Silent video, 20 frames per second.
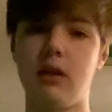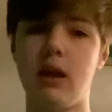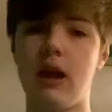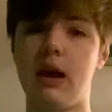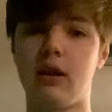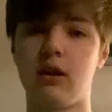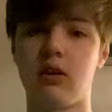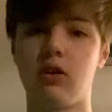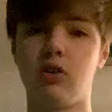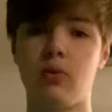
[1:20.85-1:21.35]

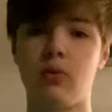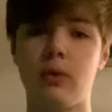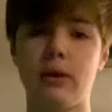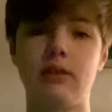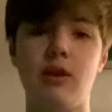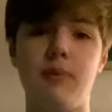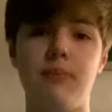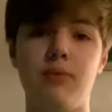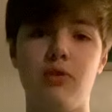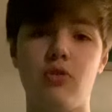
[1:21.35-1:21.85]
at a correct
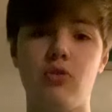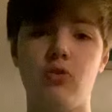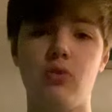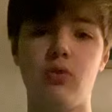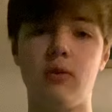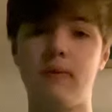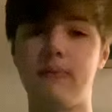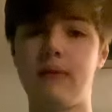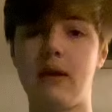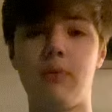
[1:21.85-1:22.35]

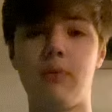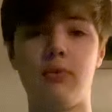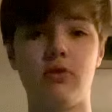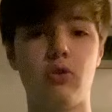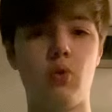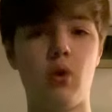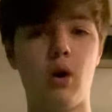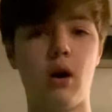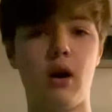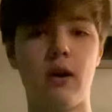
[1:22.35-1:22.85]
temperature, if that was
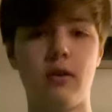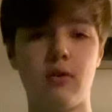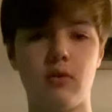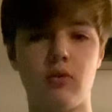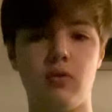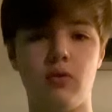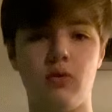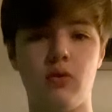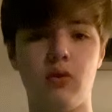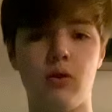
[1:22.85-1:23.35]
too hot or
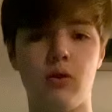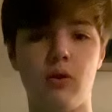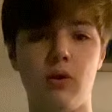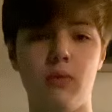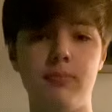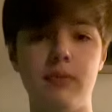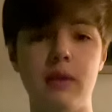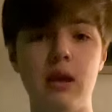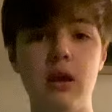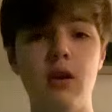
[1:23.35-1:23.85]
too
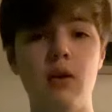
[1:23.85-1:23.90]
cold.